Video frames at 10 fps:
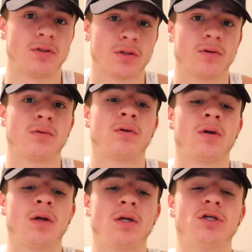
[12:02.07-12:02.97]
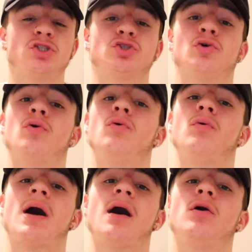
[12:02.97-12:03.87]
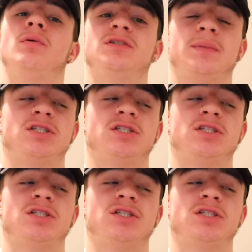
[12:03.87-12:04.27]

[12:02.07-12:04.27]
you know? So I always make